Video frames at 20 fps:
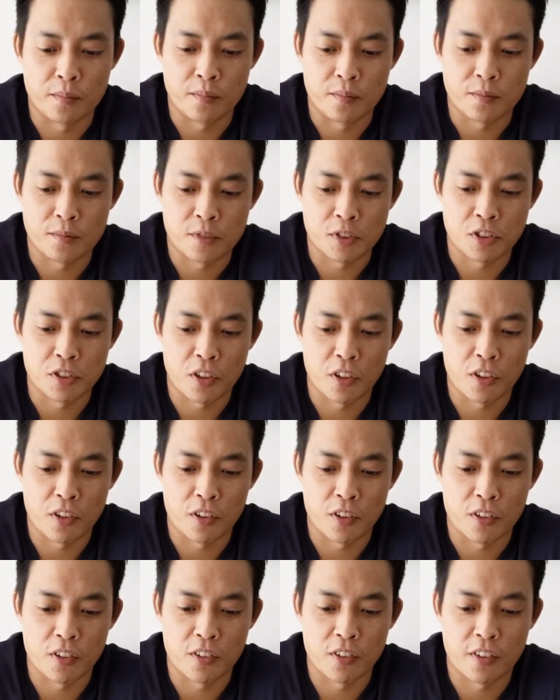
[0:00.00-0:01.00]

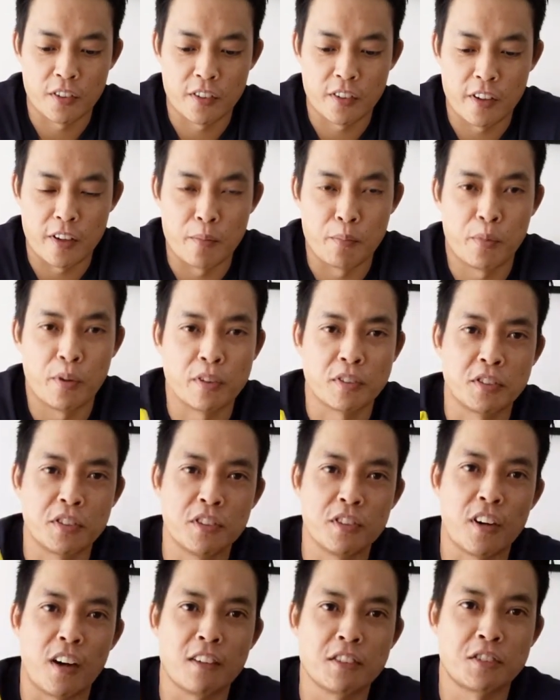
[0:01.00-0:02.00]
So in book
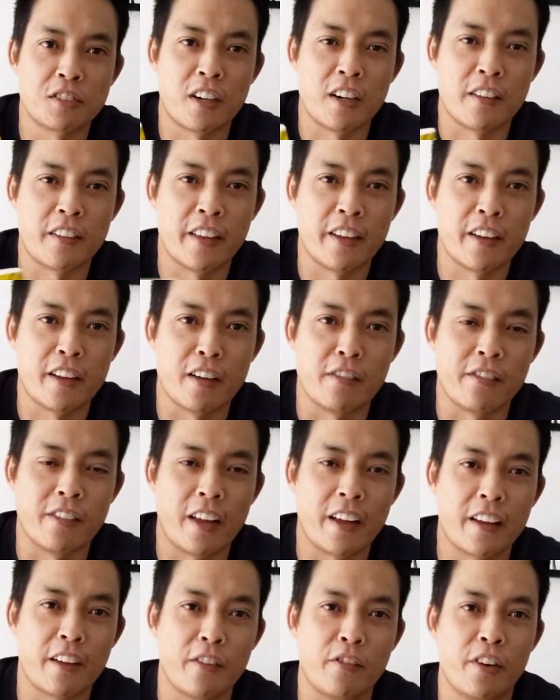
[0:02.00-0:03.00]
2, I was trying to think of
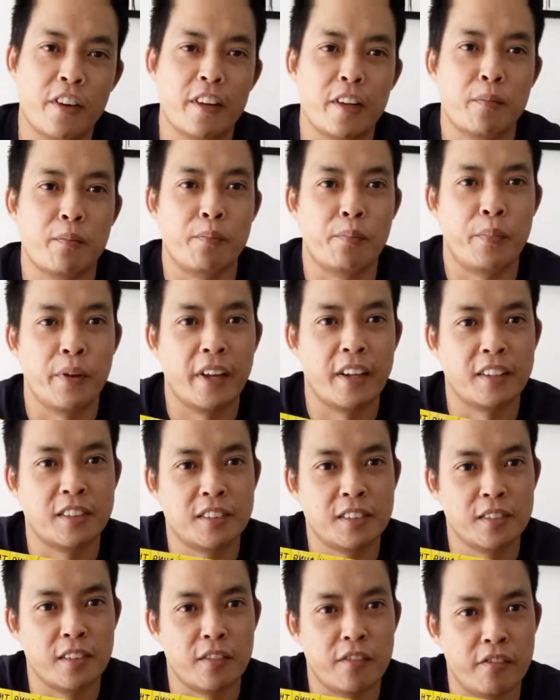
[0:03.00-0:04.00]
like a really big
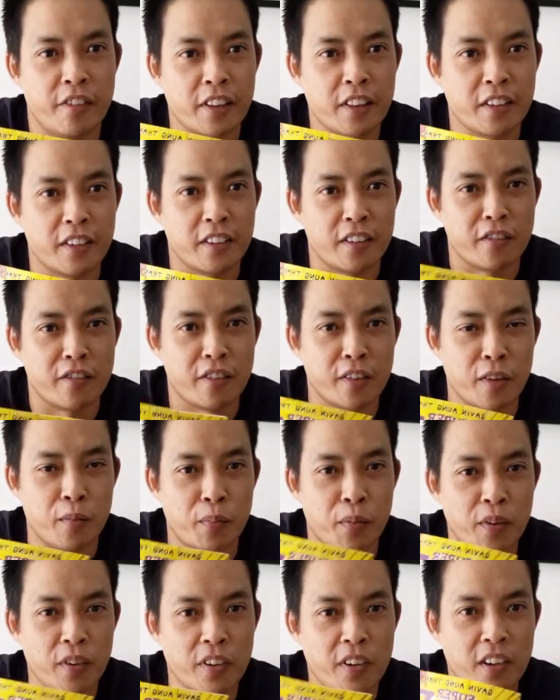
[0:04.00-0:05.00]
villain for the
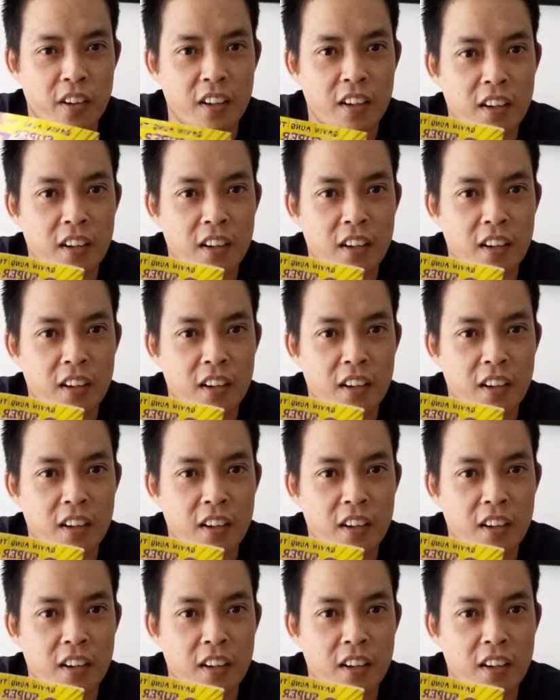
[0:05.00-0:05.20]
book.